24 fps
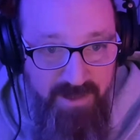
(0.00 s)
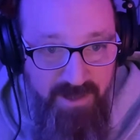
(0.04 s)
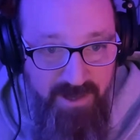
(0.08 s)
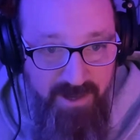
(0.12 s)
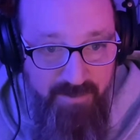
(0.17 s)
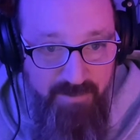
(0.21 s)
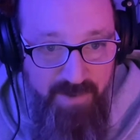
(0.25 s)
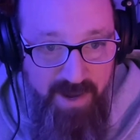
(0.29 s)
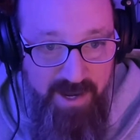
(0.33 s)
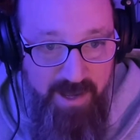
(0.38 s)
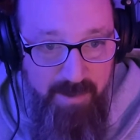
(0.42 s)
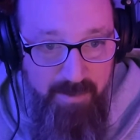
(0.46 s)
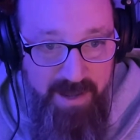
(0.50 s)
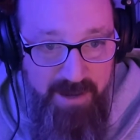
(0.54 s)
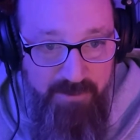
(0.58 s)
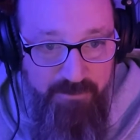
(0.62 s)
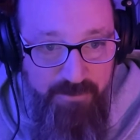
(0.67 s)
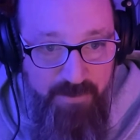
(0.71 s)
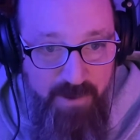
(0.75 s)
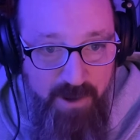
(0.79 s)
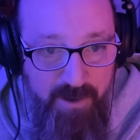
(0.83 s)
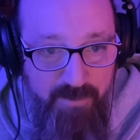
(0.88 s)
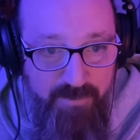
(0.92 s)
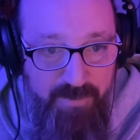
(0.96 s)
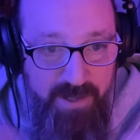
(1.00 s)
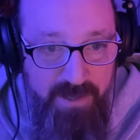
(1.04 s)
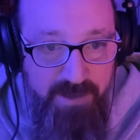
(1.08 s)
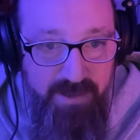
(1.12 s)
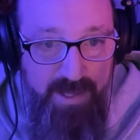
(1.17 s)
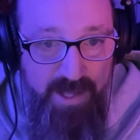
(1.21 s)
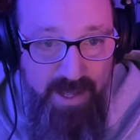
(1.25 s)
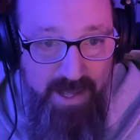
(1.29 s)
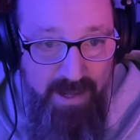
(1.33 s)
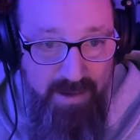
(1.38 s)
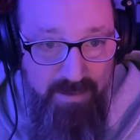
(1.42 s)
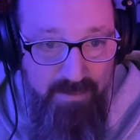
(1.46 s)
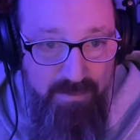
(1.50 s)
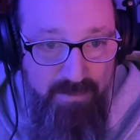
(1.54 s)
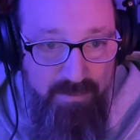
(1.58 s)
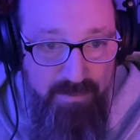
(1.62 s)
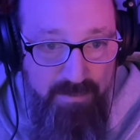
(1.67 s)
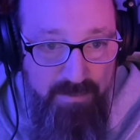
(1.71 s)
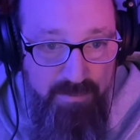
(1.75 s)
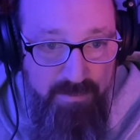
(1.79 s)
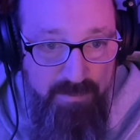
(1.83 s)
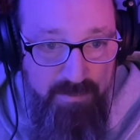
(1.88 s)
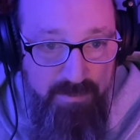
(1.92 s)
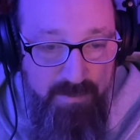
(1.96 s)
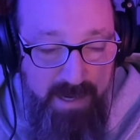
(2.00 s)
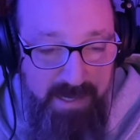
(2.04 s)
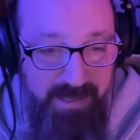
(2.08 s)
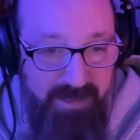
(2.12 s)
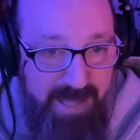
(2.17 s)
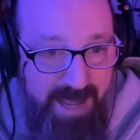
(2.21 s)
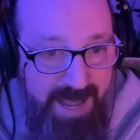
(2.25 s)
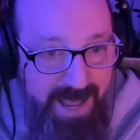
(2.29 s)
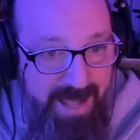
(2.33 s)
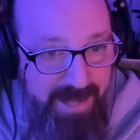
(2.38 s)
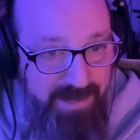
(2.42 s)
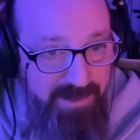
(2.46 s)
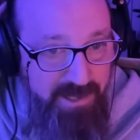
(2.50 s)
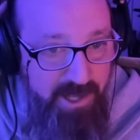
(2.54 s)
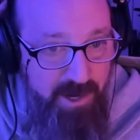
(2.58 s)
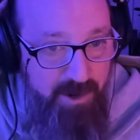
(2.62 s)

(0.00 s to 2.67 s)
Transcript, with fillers: Like, if I can make fun of it, then my dad,